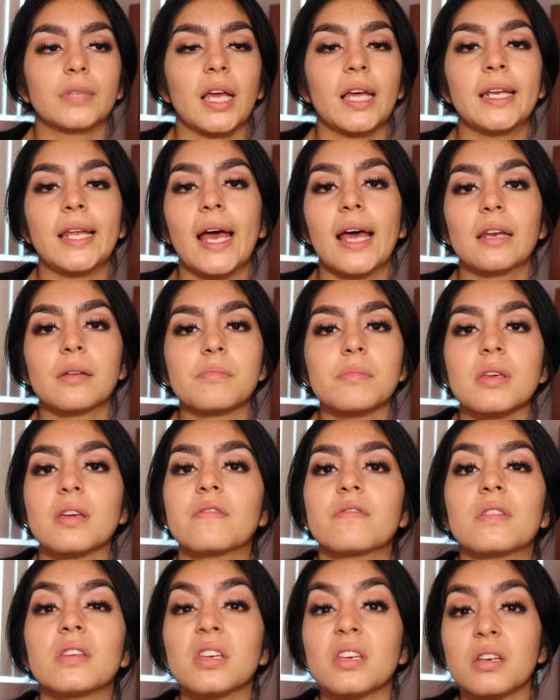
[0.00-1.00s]
anatomy
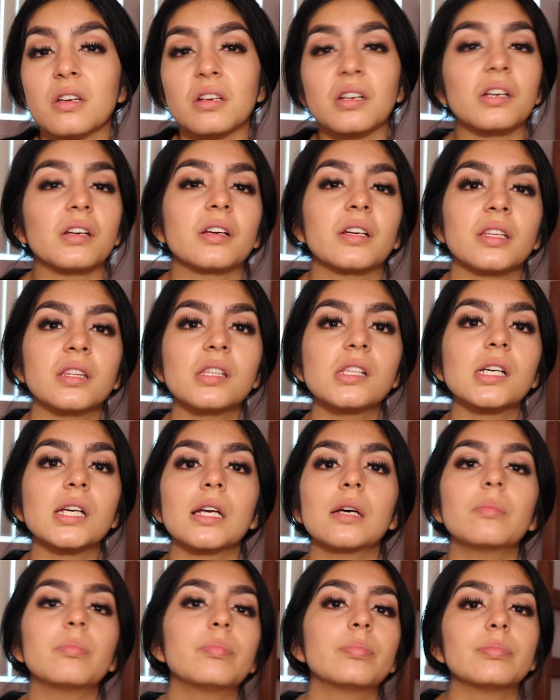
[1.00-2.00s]
of the ear and
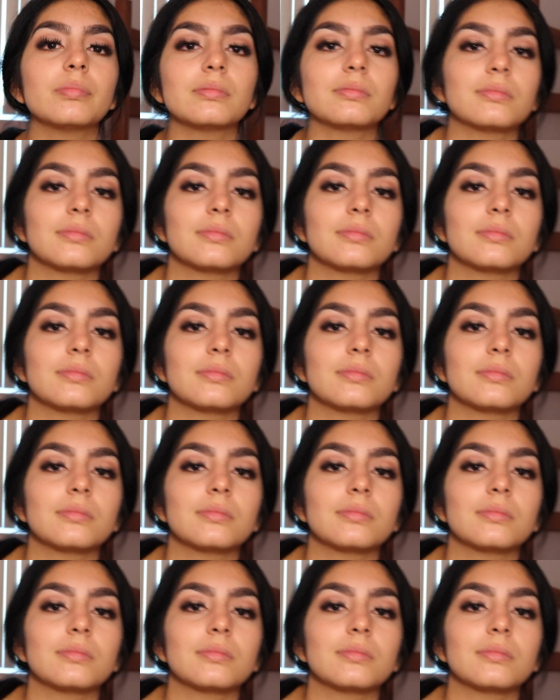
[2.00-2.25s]
look up